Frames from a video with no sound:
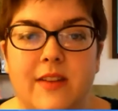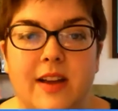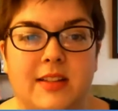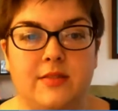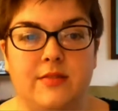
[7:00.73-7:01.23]

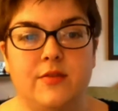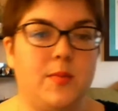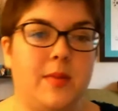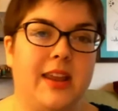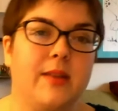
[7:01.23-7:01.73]
effects of
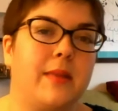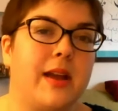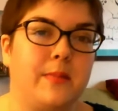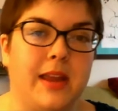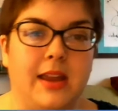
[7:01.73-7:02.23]
new media
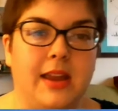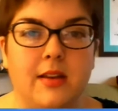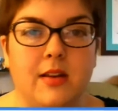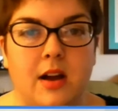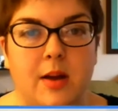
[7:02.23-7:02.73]
might
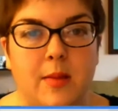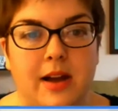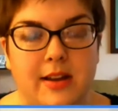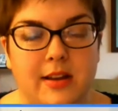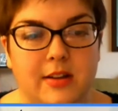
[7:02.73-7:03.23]
be
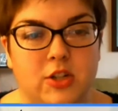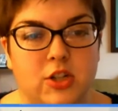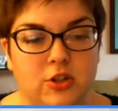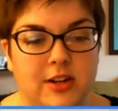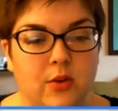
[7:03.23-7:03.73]
on young
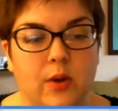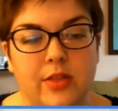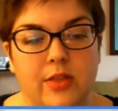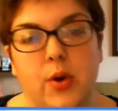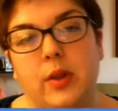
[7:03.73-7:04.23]
children,
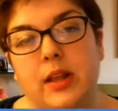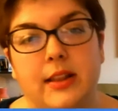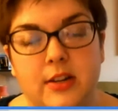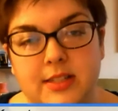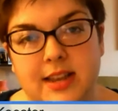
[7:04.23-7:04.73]
what their
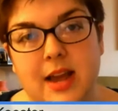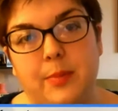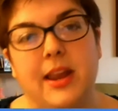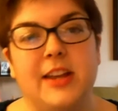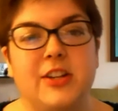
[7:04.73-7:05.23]
early literacy
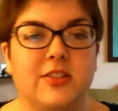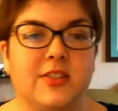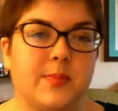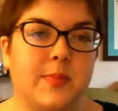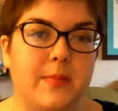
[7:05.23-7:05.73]

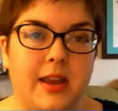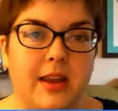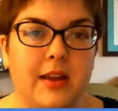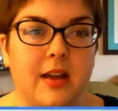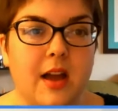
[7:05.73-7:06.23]
applications might
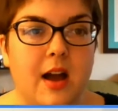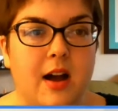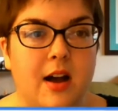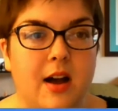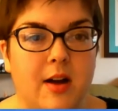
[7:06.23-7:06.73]
be.
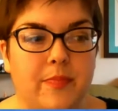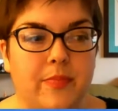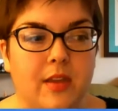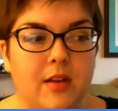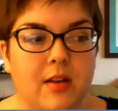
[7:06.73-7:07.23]

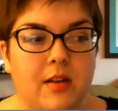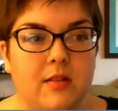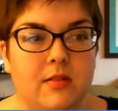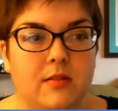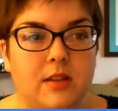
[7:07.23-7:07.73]

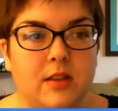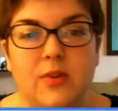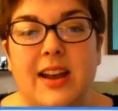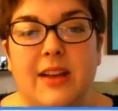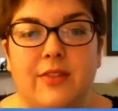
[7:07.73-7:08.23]
Not